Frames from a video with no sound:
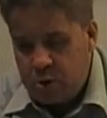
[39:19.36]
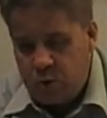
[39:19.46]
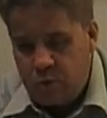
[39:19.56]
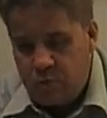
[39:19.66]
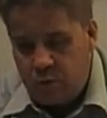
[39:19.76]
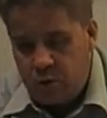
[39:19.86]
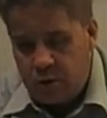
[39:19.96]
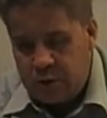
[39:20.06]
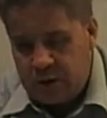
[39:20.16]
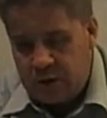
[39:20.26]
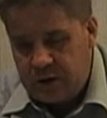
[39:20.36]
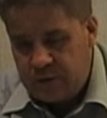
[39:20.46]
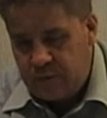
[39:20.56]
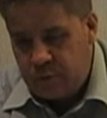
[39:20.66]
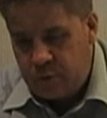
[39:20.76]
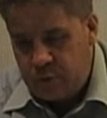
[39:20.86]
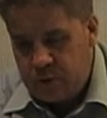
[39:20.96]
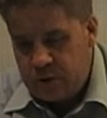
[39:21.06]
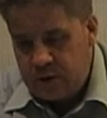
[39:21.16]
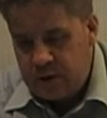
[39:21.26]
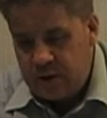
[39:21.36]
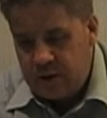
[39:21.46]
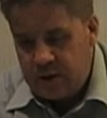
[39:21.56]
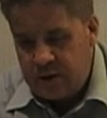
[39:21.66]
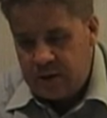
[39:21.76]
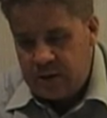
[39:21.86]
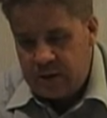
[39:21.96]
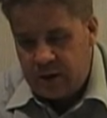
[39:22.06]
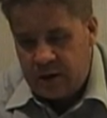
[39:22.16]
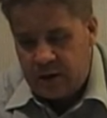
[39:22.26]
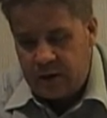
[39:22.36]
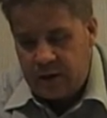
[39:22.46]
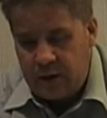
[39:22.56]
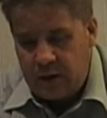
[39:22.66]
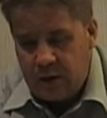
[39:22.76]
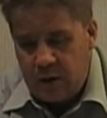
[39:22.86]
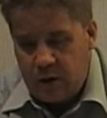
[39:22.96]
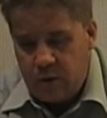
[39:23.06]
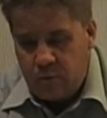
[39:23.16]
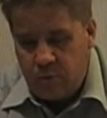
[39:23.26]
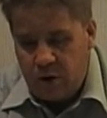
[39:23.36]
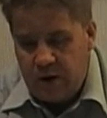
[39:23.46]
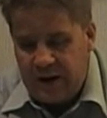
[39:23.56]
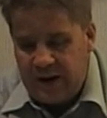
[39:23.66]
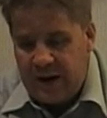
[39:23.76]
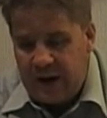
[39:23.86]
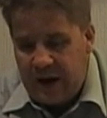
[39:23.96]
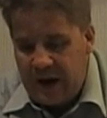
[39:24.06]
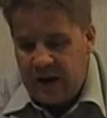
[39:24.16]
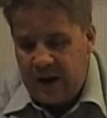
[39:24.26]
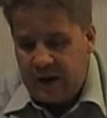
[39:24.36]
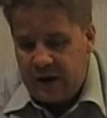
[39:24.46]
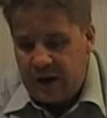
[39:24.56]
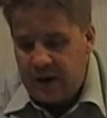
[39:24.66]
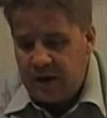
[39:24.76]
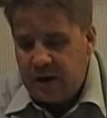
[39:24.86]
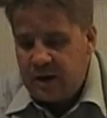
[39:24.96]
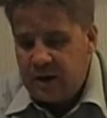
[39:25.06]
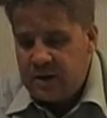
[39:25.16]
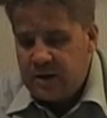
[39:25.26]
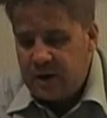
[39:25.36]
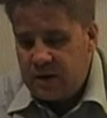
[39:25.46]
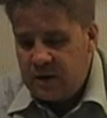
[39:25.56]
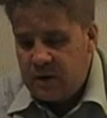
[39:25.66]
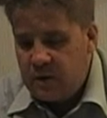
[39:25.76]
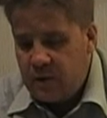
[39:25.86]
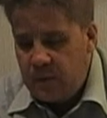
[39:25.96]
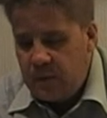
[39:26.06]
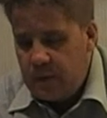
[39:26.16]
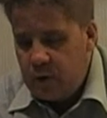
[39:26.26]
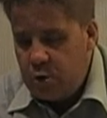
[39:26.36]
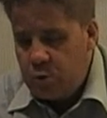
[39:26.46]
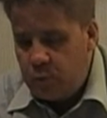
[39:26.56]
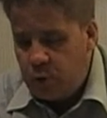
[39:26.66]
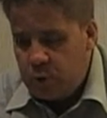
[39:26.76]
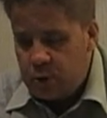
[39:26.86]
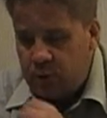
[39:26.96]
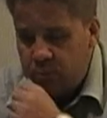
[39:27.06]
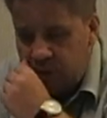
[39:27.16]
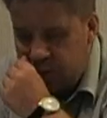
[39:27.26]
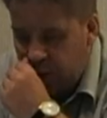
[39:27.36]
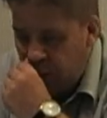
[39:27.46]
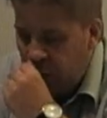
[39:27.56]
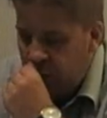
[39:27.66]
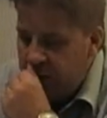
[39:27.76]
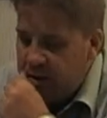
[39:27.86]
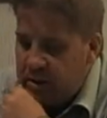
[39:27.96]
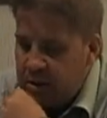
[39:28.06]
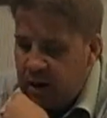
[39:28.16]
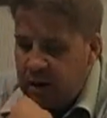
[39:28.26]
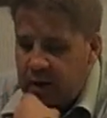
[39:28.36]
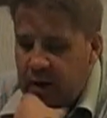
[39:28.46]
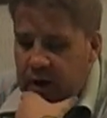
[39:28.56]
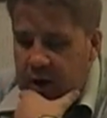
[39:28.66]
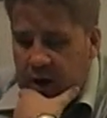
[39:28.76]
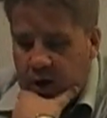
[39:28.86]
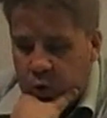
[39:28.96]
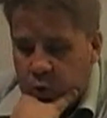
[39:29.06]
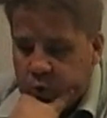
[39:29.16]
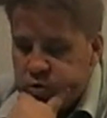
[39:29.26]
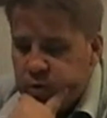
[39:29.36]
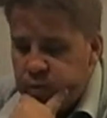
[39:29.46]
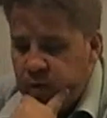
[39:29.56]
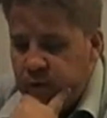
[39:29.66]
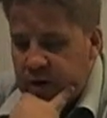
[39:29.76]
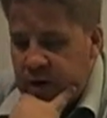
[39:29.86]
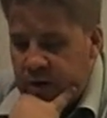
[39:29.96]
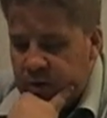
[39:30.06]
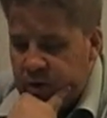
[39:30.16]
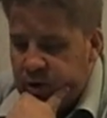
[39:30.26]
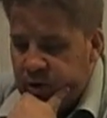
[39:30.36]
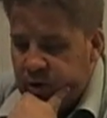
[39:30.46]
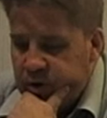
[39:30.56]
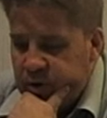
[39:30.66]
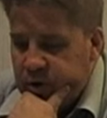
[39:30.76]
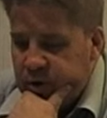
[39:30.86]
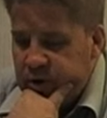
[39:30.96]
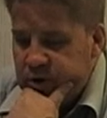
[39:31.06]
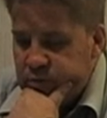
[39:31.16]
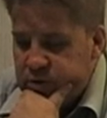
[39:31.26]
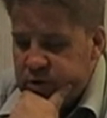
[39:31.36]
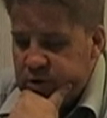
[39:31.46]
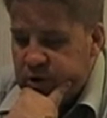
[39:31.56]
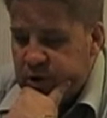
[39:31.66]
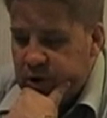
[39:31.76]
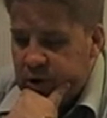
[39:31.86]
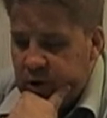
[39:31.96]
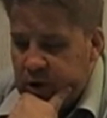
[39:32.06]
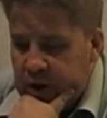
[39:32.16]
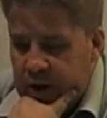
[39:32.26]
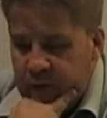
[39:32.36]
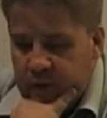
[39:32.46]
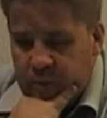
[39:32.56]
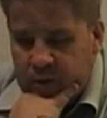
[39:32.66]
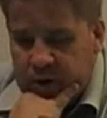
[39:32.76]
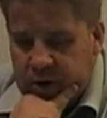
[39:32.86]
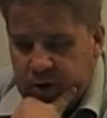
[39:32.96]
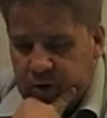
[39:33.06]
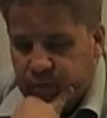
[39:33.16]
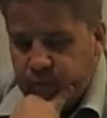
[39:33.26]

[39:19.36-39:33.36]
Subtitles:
two or more consecutive reporters in the isnad. Mul'alak, hanging, is a hadith whose reporter omits the whole isnad and quotes the Prophet directly. The link is missing at the beginning.